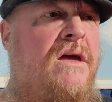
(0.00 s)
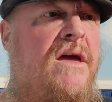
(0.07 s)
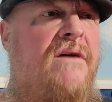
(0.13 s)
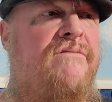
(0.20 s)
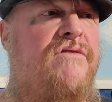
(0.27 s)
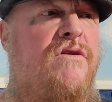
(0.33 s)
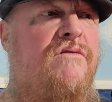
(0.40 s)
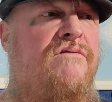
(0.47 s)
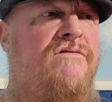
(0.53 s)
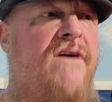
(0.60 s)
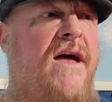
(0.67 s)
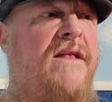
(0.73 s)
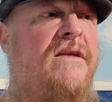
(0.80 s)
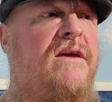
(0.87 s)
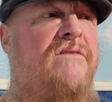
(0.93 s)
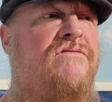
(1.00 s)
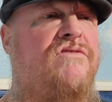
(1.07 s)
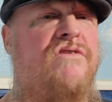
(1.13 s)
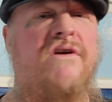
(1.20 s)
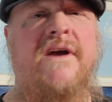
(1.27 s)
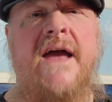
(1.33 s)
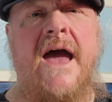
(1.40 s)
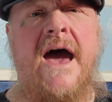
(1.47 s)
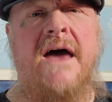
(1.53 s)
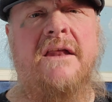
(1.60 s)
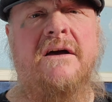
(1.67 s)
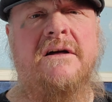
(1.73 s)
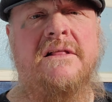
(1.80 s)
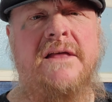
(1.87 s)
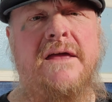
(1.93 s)
If your vet gives your cat
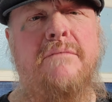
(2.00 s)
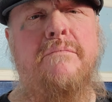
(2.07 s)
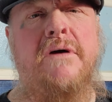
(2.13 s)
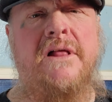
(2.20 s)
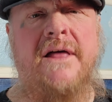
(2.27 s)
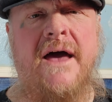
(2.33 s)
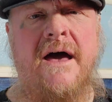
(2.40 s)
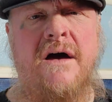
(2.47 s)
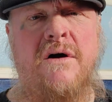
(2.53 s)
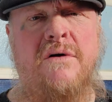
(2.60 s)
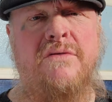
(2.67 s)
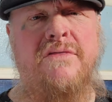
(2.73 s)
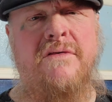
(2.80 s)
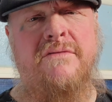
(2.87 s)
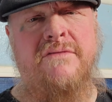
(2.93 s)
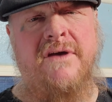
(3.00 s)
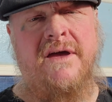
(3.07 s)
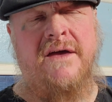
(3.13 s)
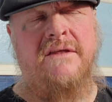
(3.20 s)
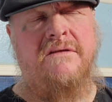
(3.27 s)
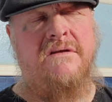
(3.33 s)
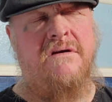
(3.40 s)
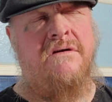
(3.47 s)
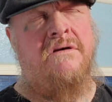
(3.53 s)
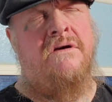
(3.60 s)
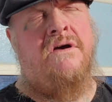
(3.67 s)
a clean bill of health, then